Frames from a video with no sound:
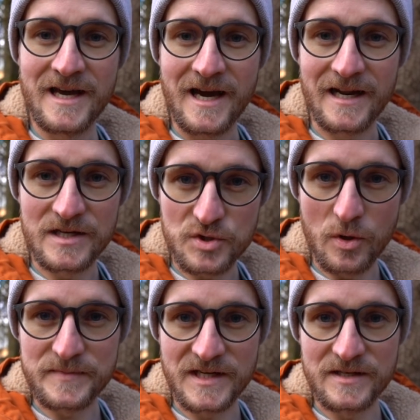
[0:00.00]
and I
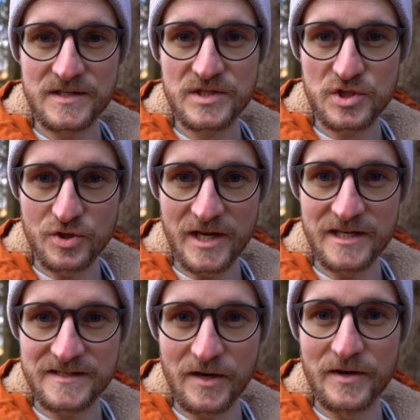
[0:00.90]
dropped it
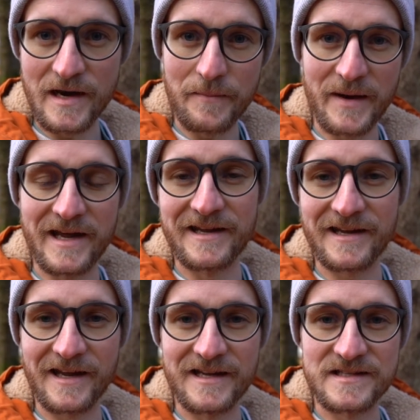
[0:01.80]
straight down that bank
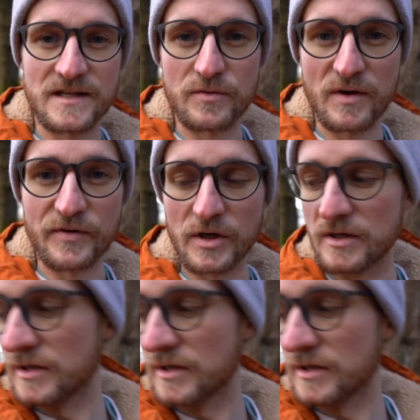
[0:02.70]
into the river.